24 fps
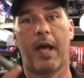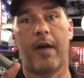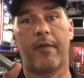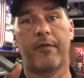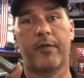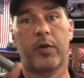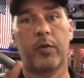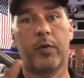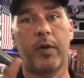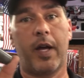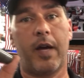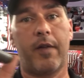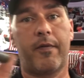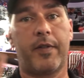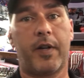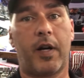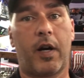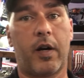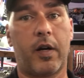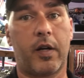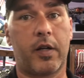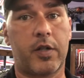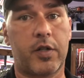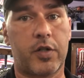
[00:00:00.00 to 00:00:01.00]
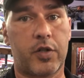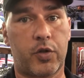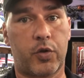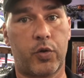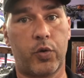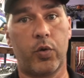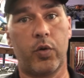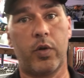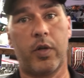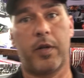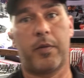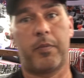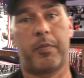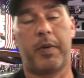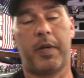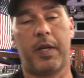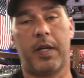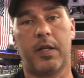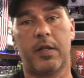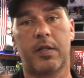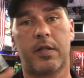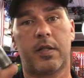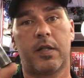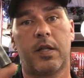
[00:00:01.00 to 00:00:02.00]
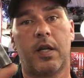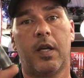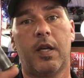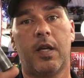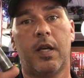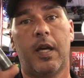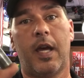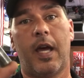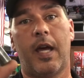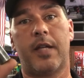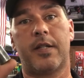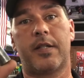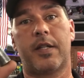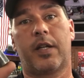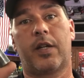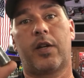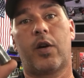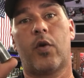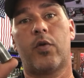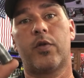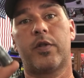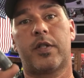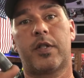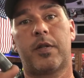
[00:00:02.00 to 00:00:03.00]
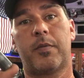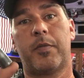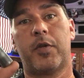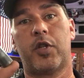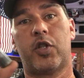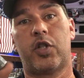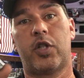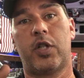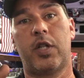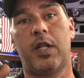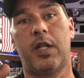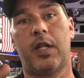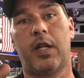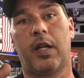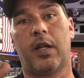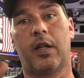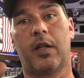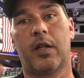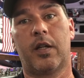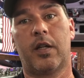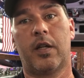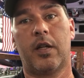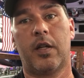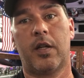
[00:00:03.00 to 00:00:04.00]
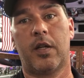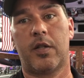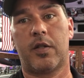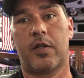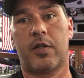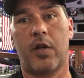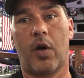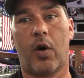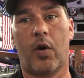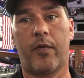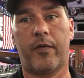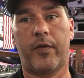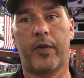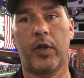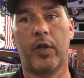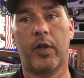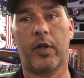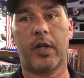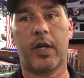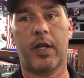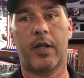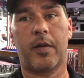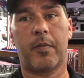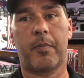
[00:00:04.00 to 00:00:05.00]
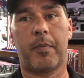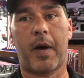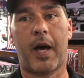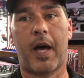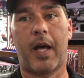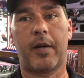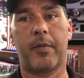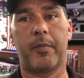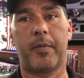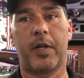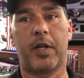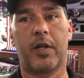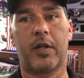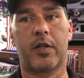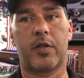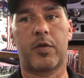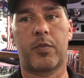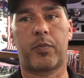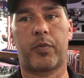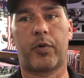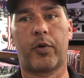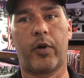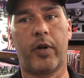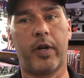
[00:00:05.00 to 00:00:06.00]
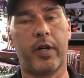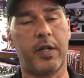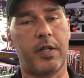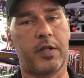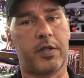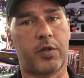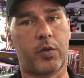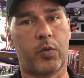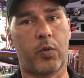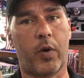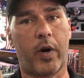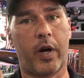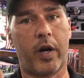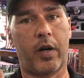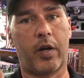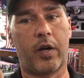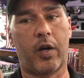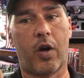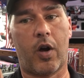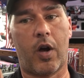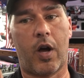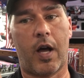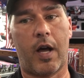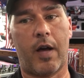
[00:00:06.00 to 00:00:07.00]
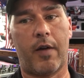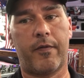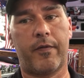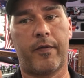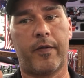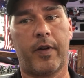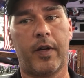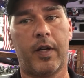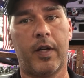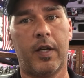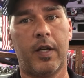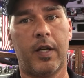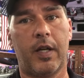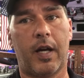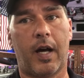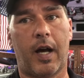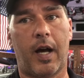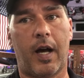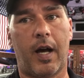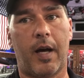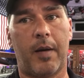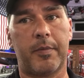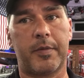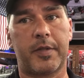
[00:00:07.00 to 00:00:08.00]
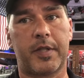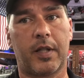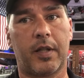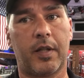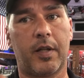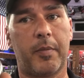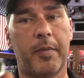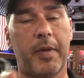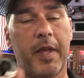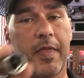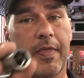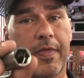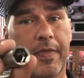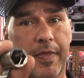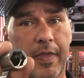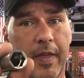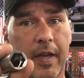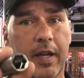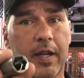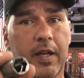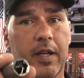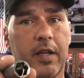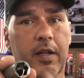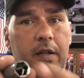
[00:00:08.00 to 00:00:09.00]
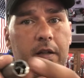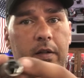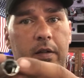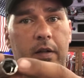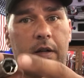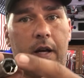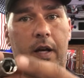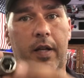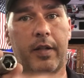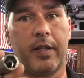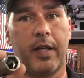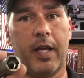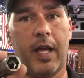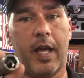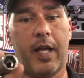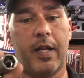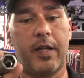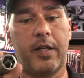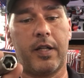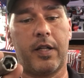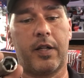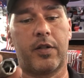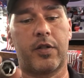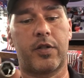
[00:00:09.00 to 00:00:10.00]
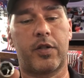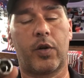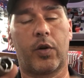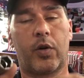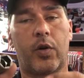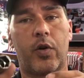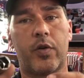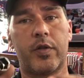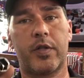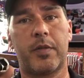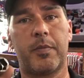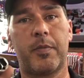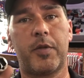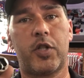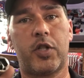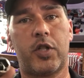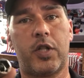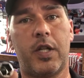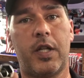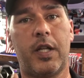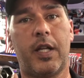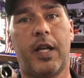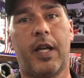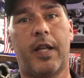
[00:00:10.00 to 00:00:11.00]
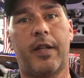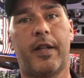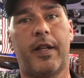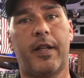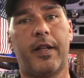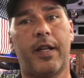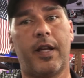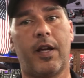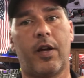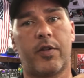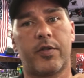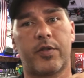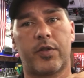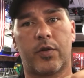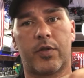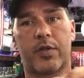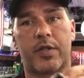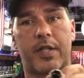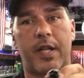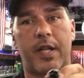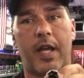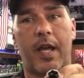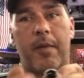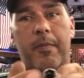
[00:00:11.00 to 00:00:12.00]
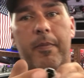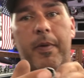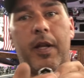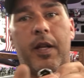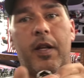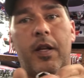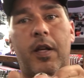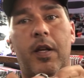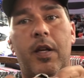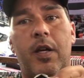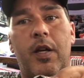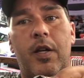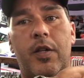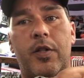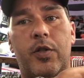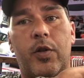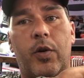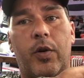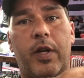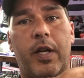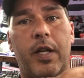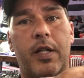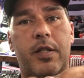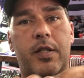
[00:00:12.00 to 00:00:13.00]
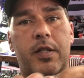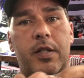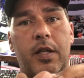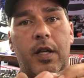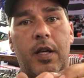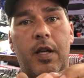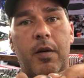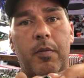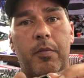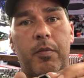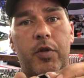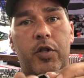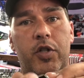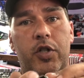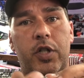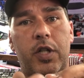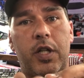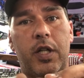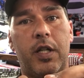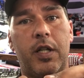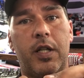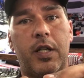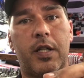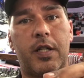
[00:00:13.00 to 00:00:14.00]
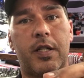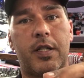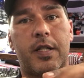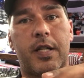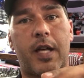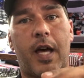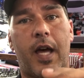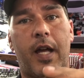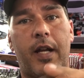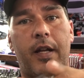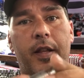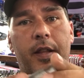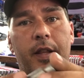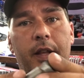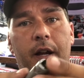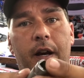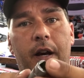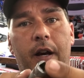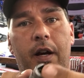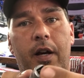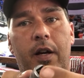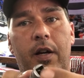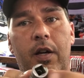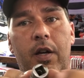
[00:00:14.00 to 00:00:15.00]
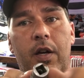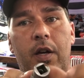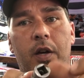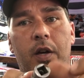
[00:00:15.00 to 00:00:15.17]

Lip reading: after we have our extruded piece, is it goes to machining. So if you look on the bottom here, it's pretty squared off. It's a little bit thick on the end here. So it goes to machining, and then they also stamp it. So it gets machined inside of there.